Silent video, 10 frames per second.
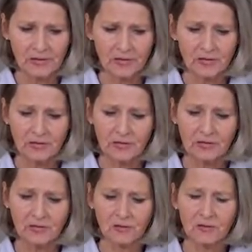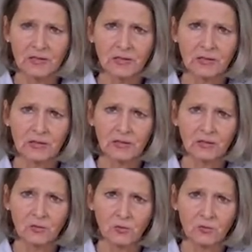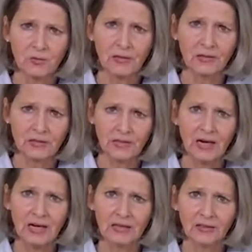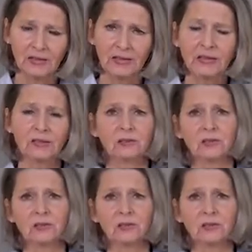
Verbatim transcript: which has, of course, also been classified over the years.